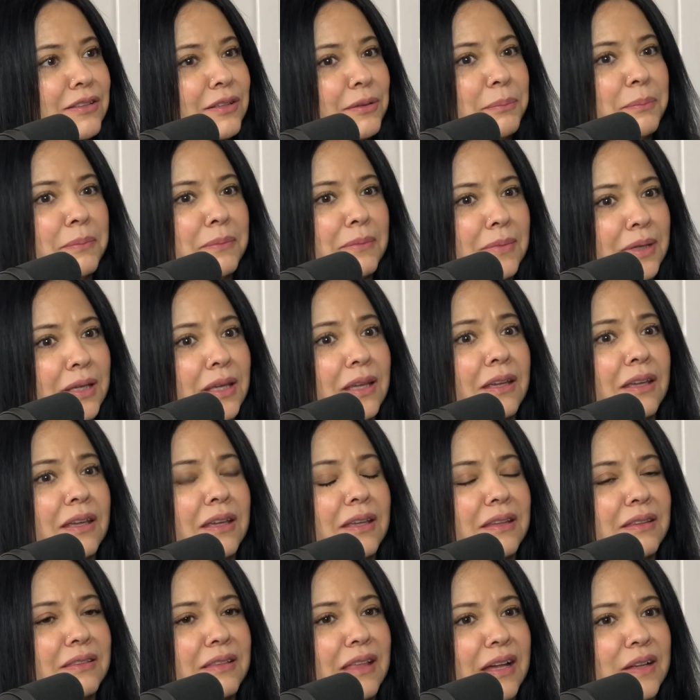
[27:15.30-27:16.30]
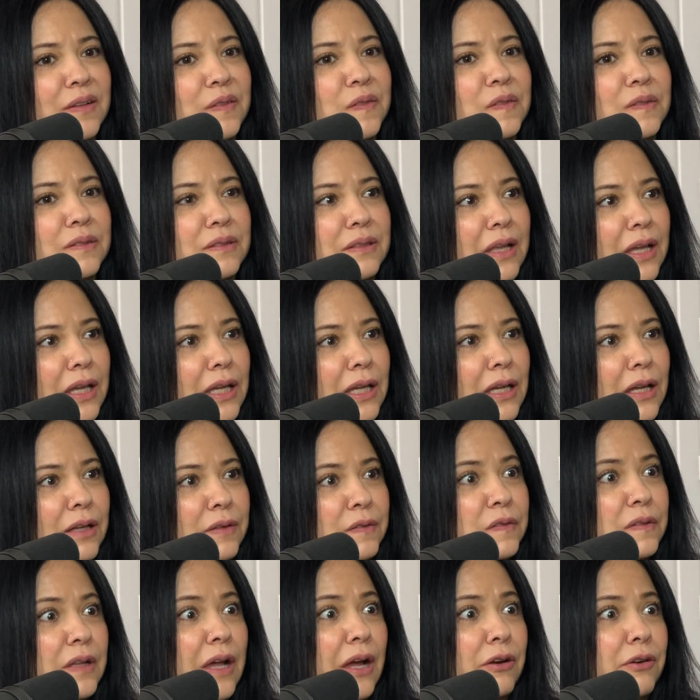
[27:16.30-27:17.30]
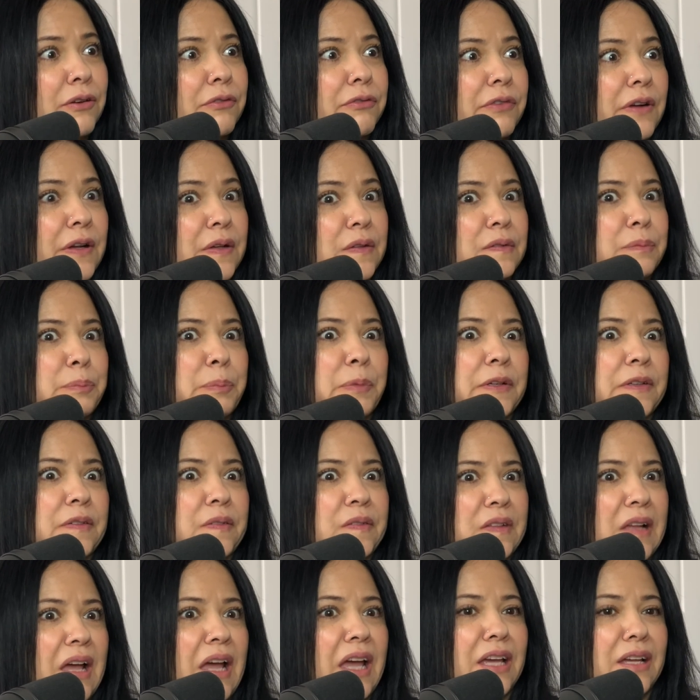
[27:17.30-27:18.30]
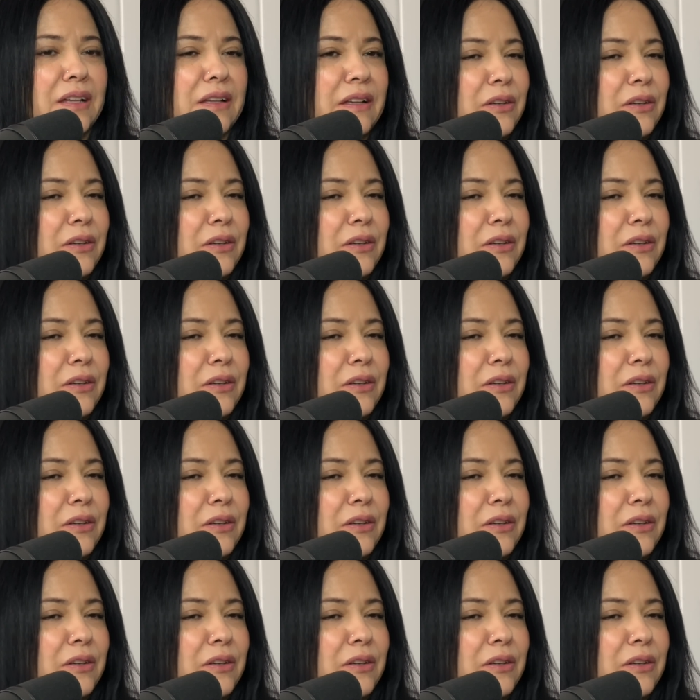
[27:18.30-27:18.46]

me, that's like a sacrifice per se.